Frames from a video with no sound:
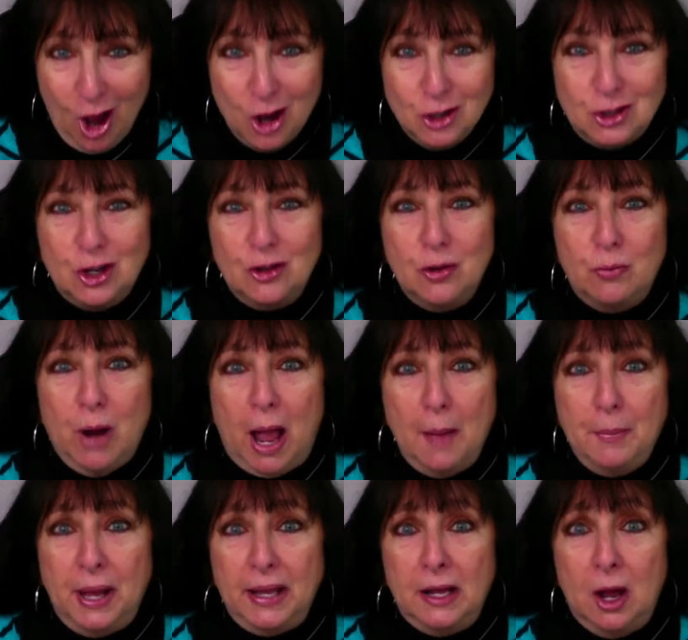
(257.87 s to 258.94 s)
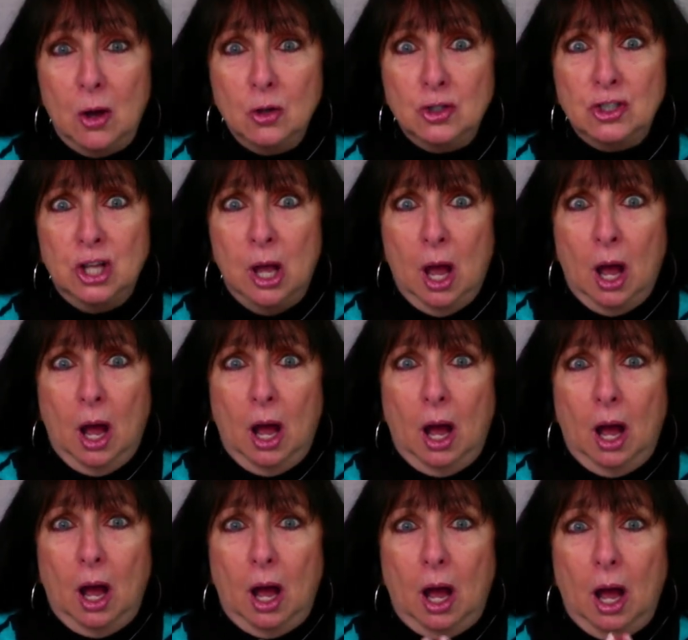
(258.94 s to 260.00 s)
So the rabbi goes,
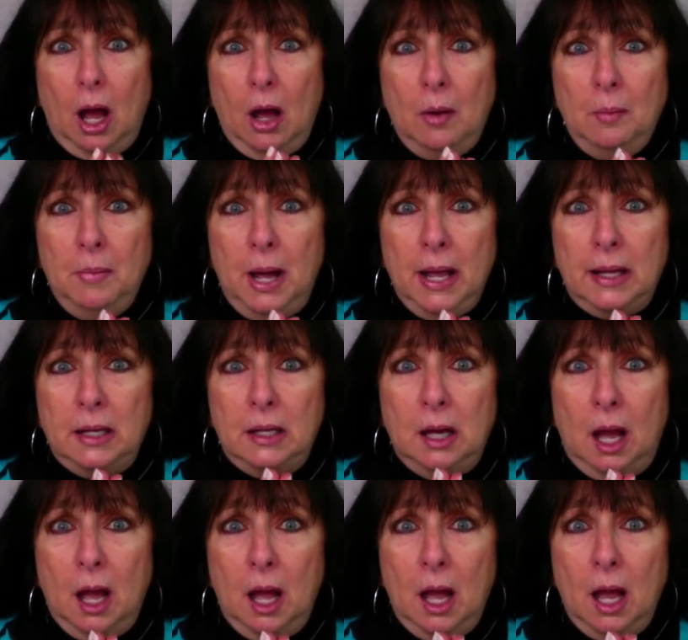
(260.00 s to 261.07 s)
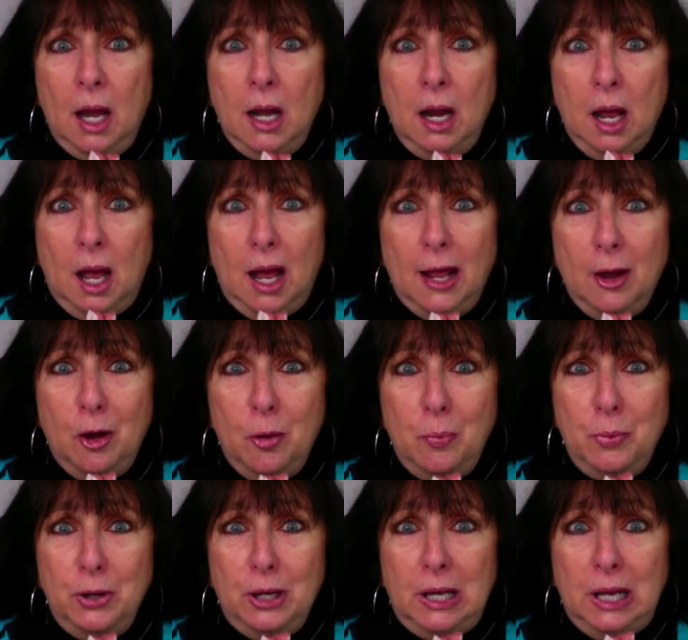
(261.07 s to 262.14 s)
"Oh my God, I
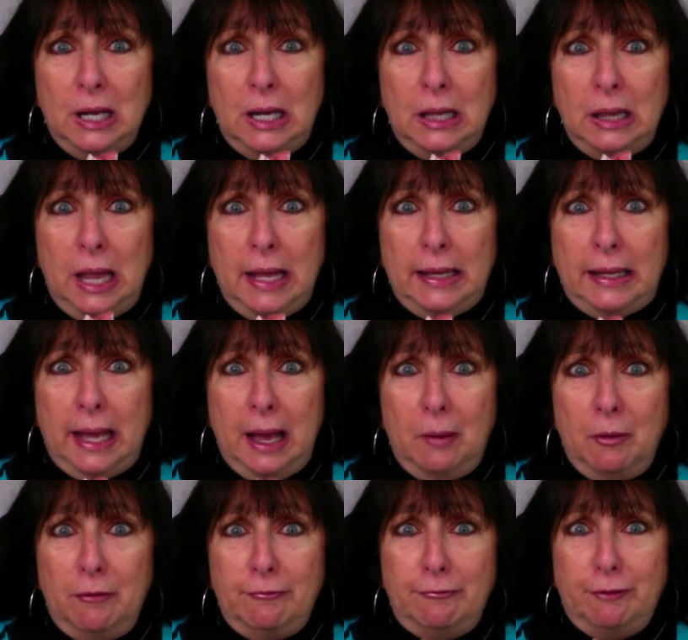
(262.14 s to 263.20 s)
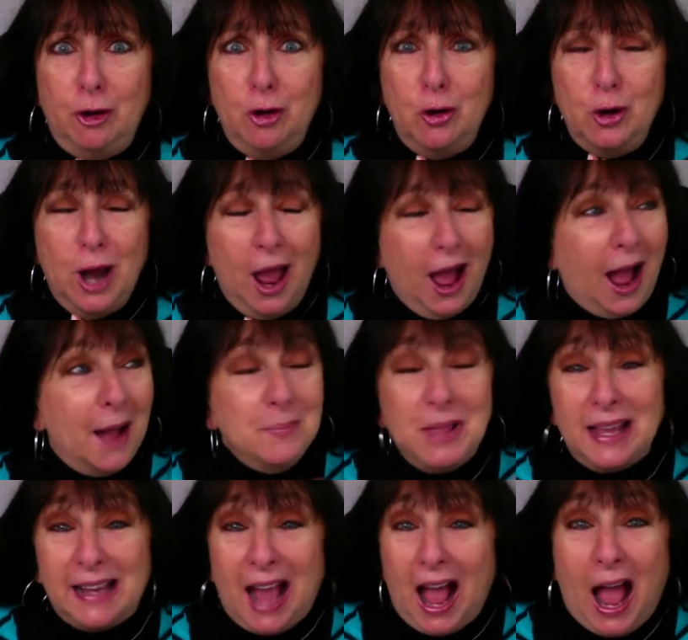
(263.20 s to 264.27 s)
hope you're gonna like our food." I'm
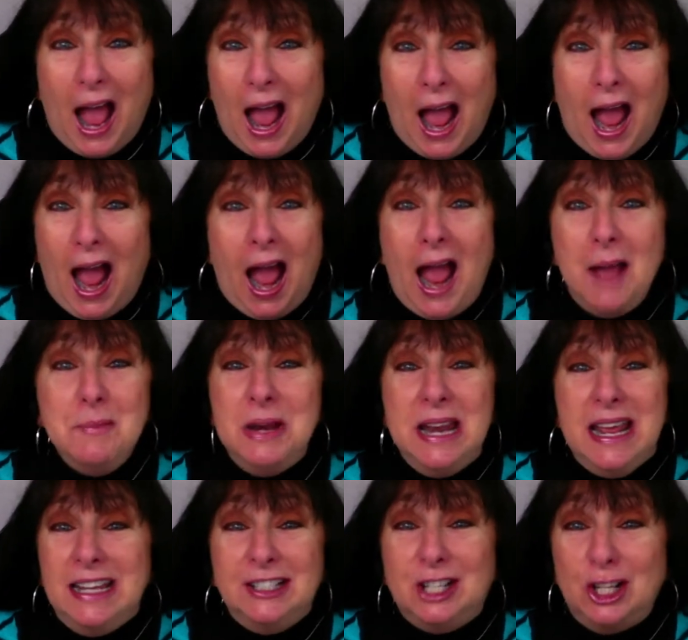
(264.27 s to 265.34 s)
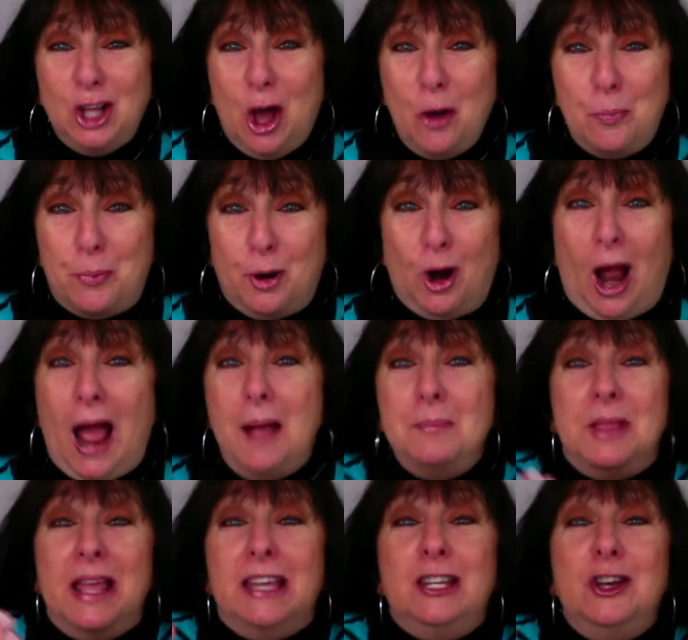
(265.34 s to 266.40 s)
like, I'm an interloper. I'm
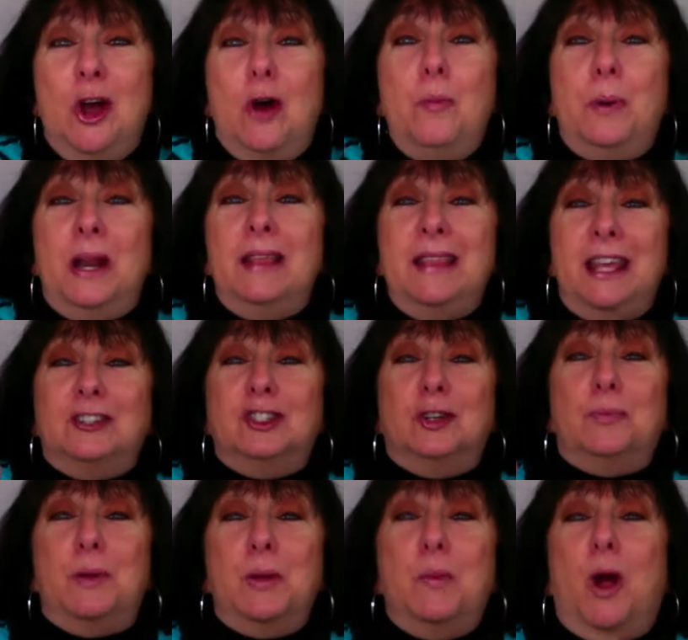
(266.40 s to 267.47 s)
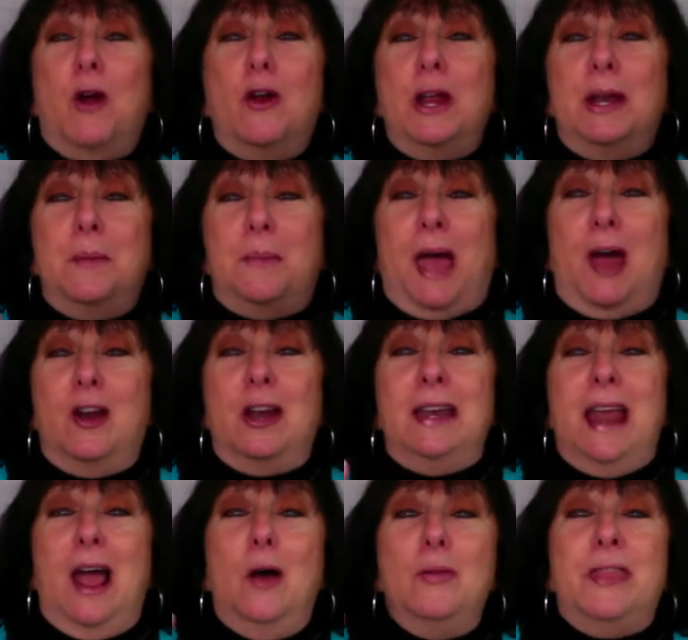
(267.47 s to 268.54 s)
like, nobody they should be worried about. And
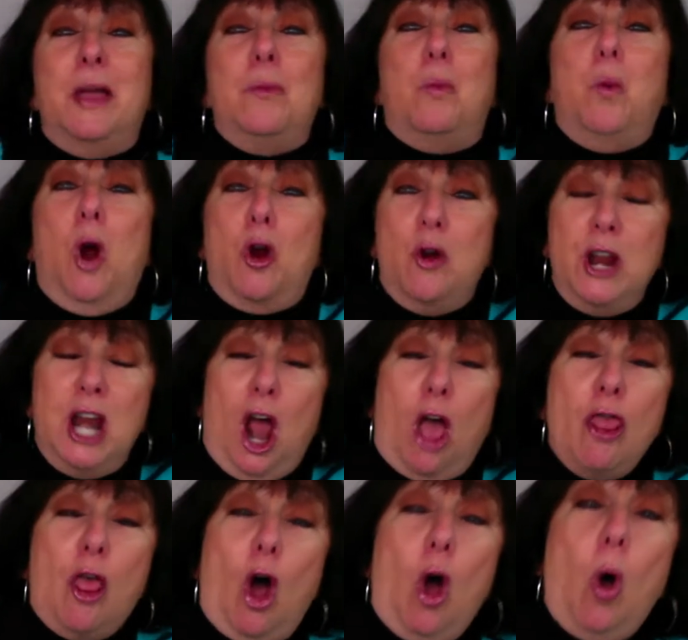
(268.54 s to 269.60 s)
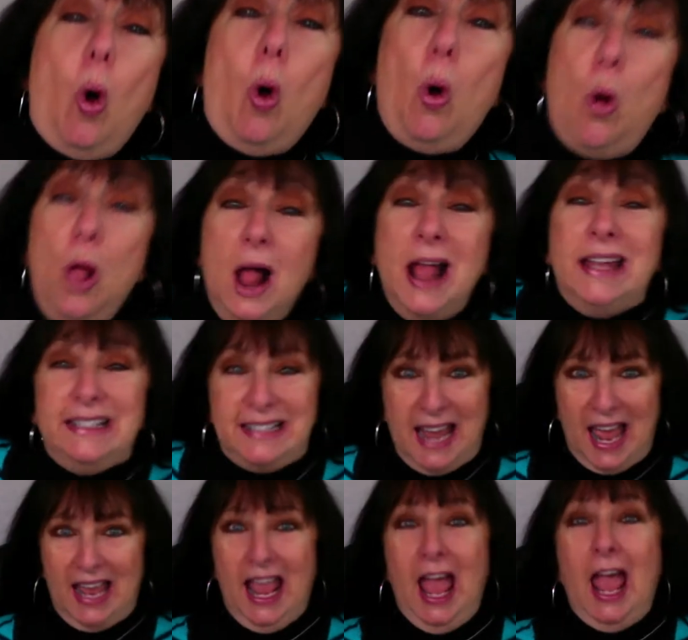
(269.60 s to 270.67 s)
now they're worried the whole
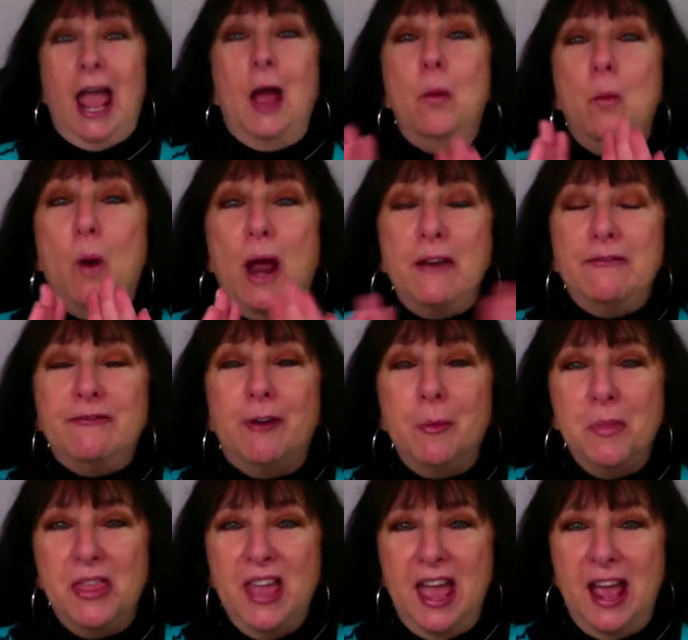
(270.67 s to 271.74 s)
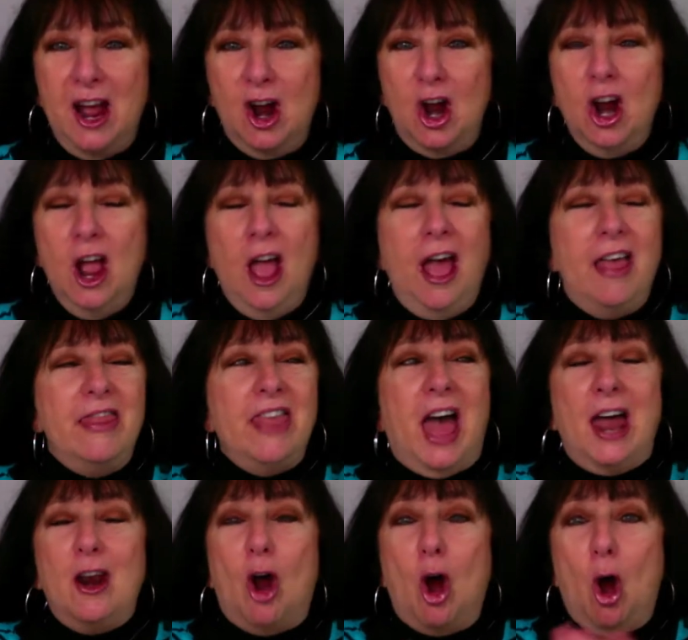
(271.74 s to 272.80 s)
day. It went from there
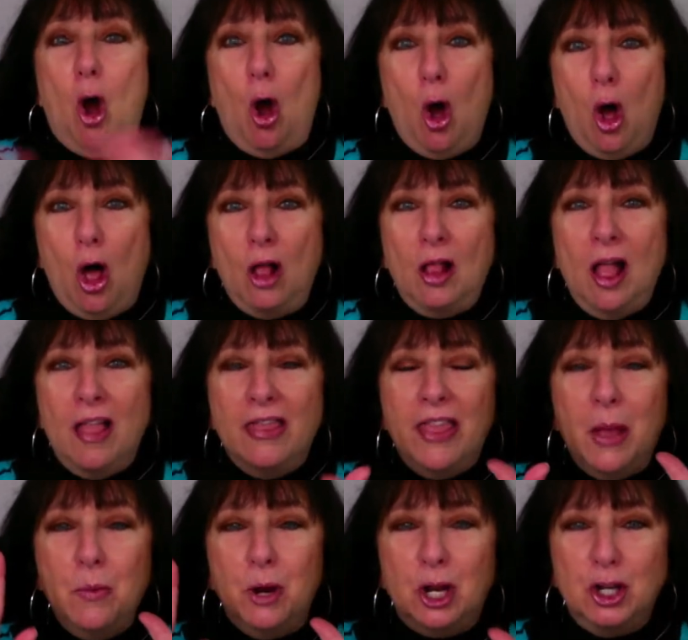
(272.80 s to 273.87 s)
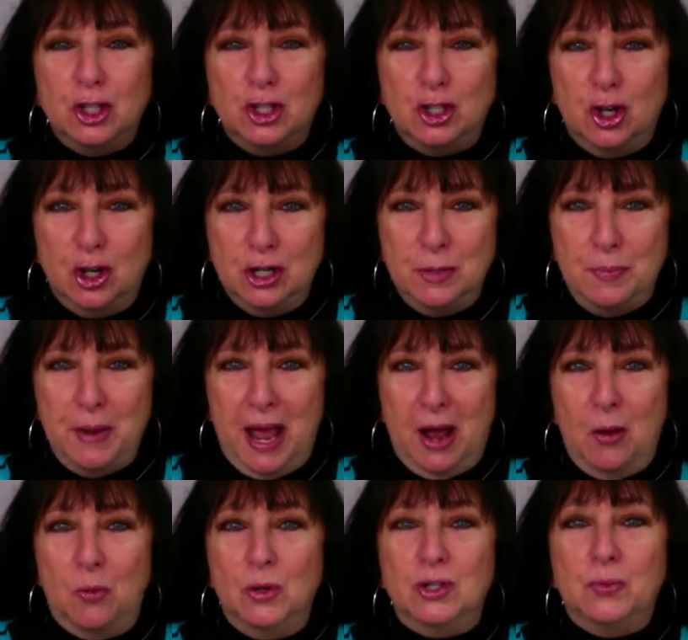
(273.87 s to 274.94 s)
that all they were concerned
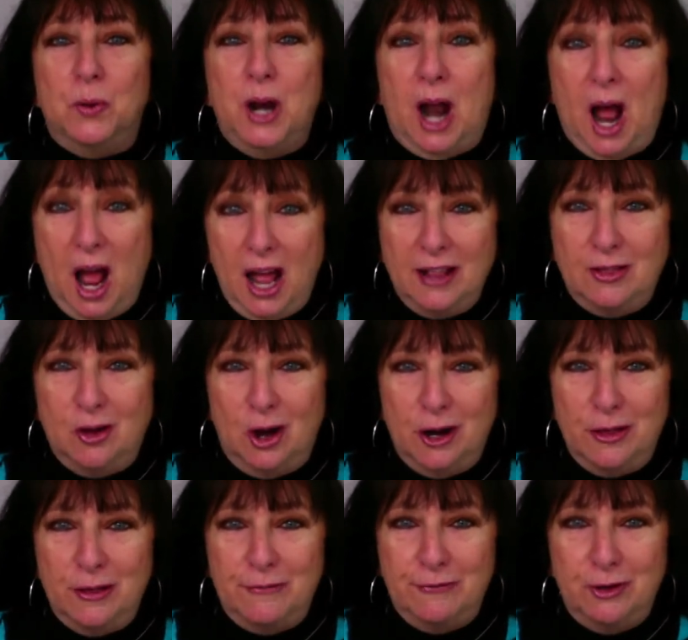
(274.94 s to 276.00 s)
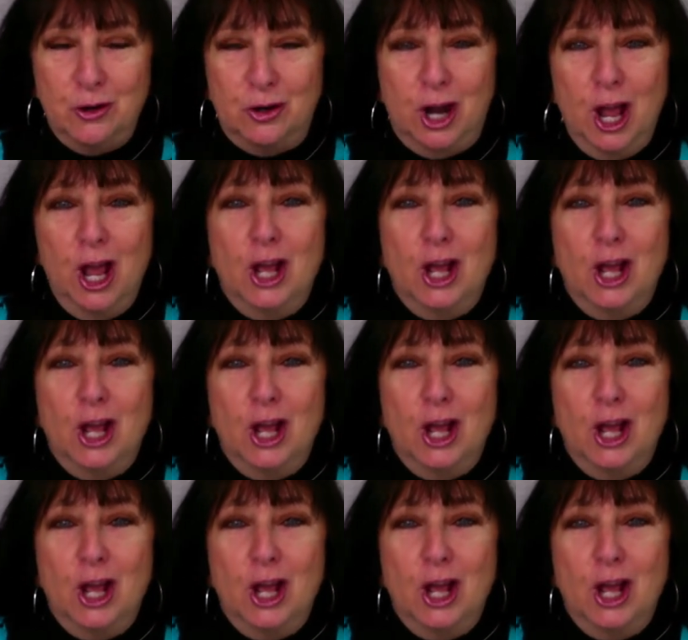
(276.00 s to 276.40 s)
about was what I thought of the food.